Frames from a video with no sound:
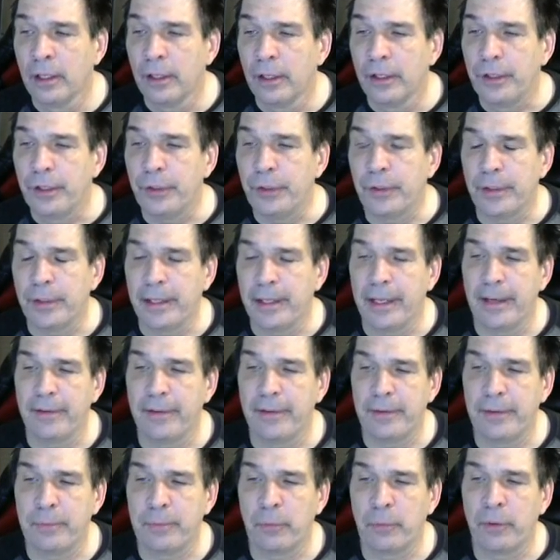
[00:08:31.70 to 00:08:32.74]
you can
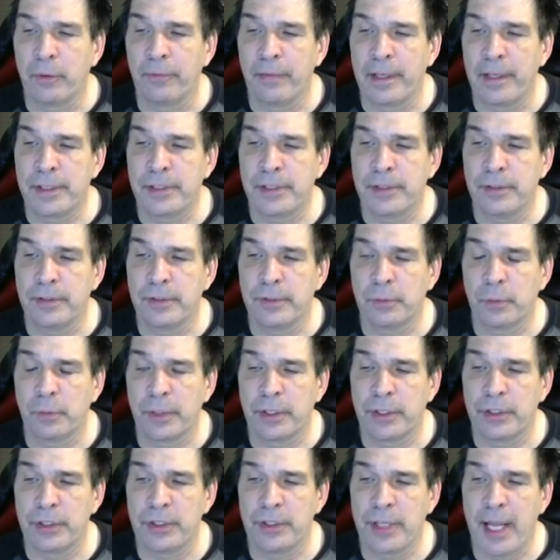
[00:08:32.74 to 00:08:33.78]
have the more advanced students
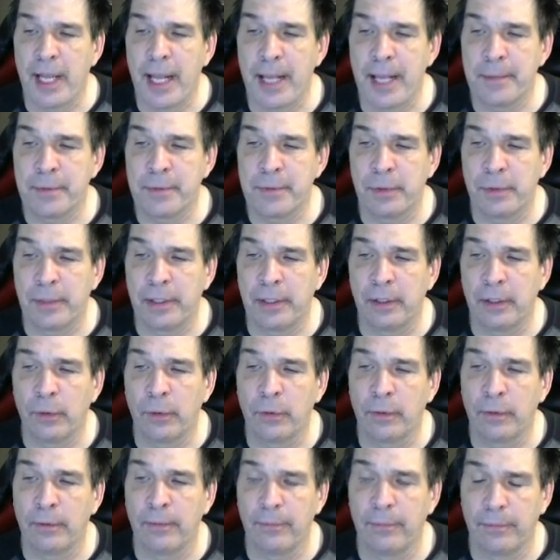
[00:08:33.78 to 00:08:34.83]
working jabs, while the
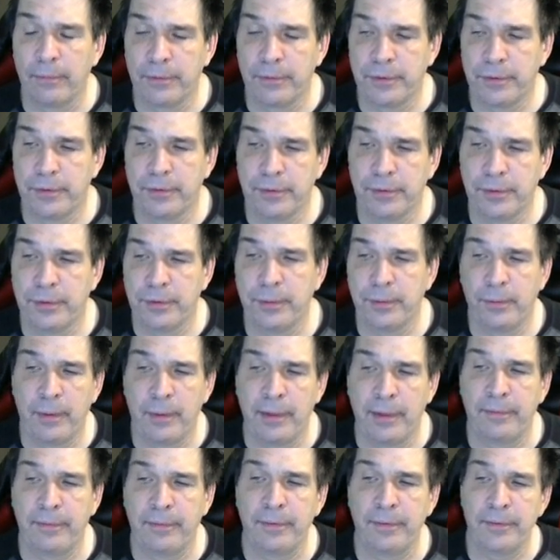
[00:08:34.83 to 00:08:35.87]
lower 2
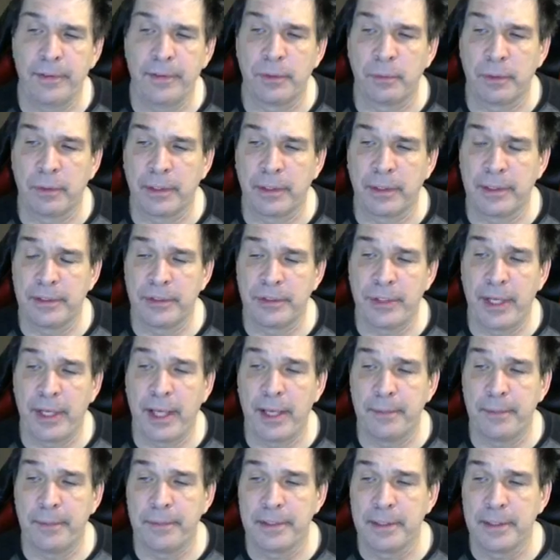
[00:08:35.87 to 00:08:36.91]
levels are working
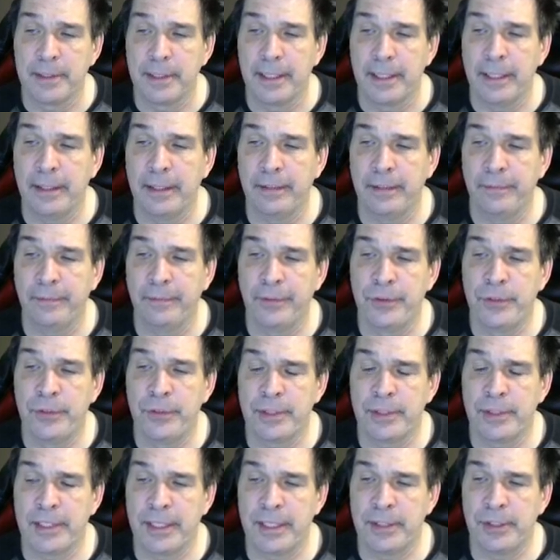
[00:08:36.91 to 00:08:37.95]
jabs. And
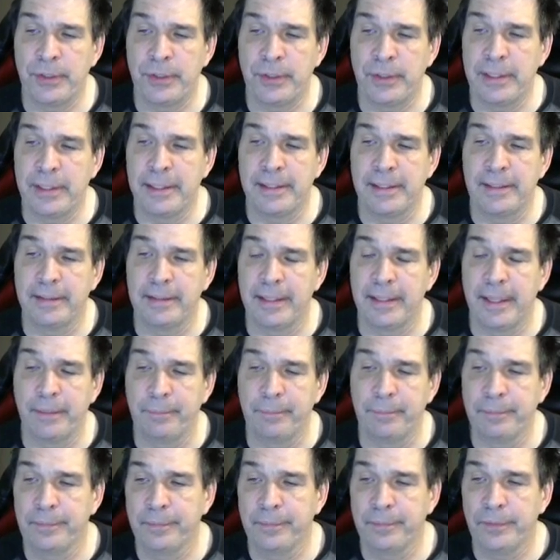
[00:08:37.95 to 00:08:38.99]
just as you get to
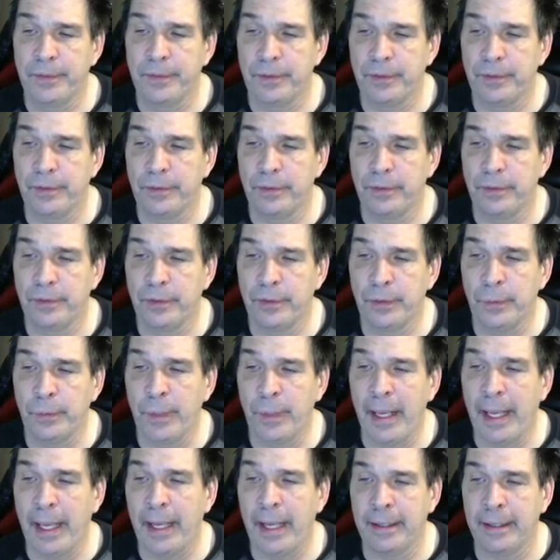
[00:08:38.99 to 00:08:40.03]
them, you
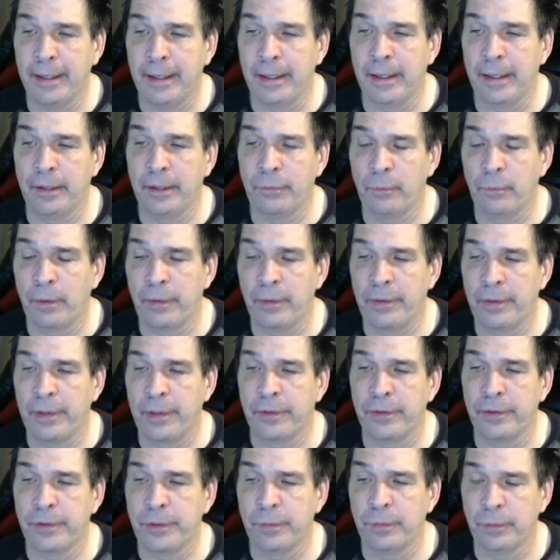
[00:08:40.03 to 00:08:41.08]
add on while the
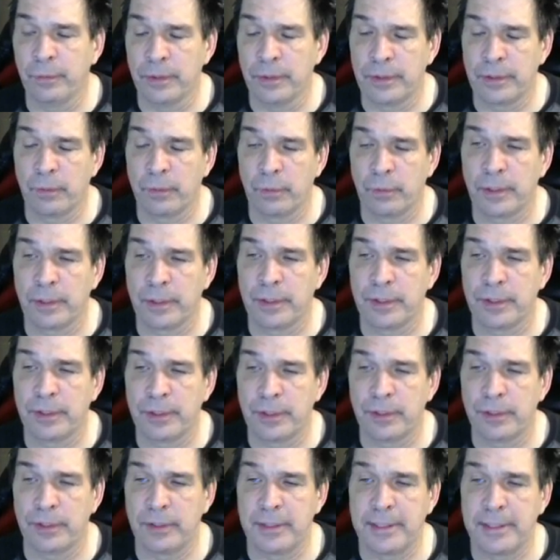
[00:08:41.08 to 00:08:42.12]
other 2 ones are working
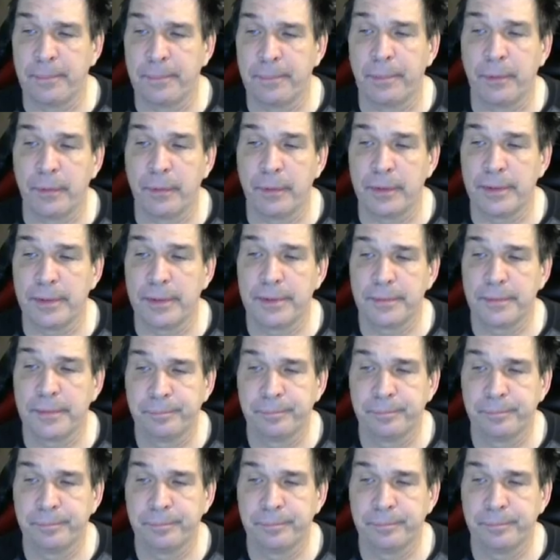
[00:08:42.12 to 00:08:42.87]
still the simpler ones.